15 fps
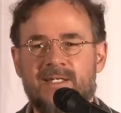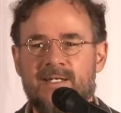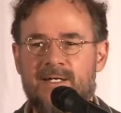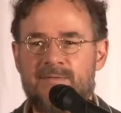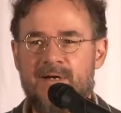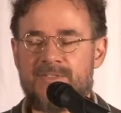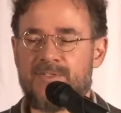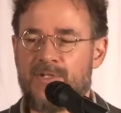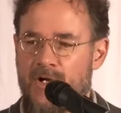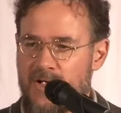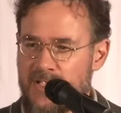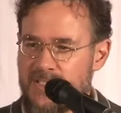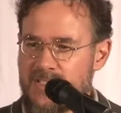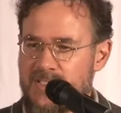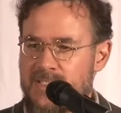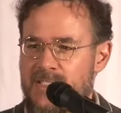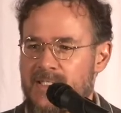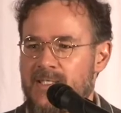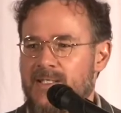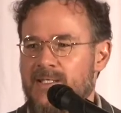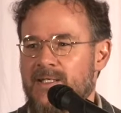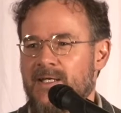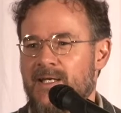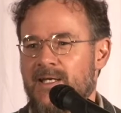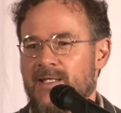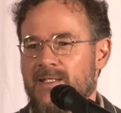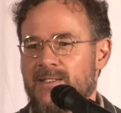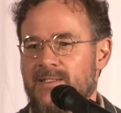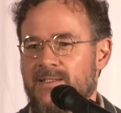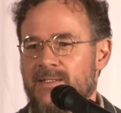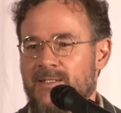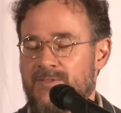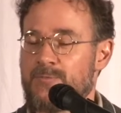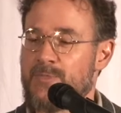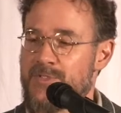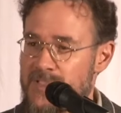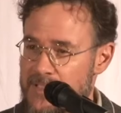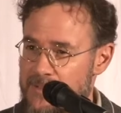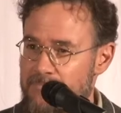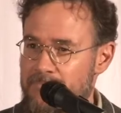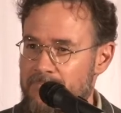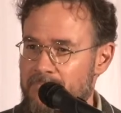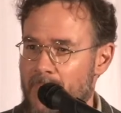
uh, as an artist and as a Muslim,